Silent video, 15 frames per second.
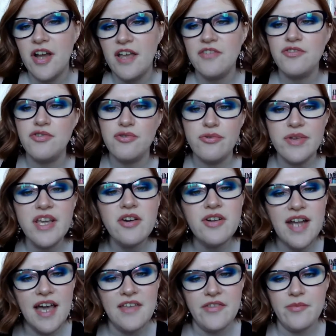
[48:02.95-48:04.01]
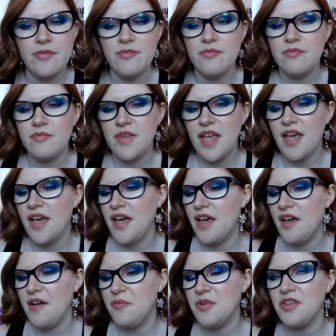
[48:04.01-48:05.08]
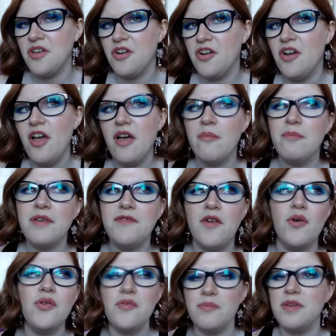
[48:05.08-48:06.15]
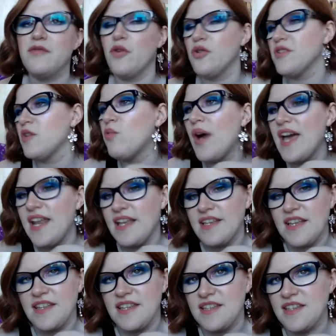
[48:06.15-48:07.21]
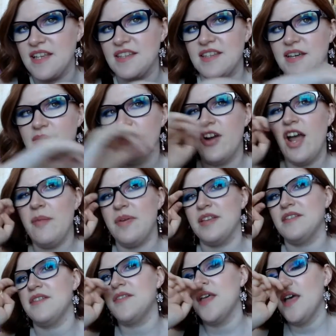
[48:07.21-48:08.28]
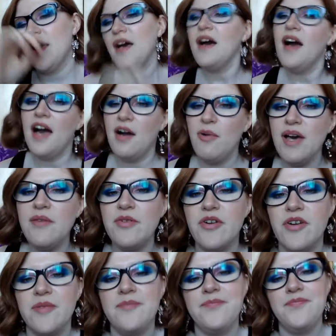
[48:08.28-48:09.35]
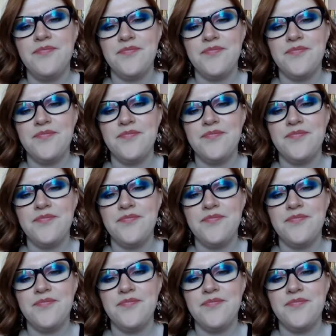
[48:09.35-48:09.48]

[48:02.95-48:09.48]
and to reunite with her before the wedding that never happened. However,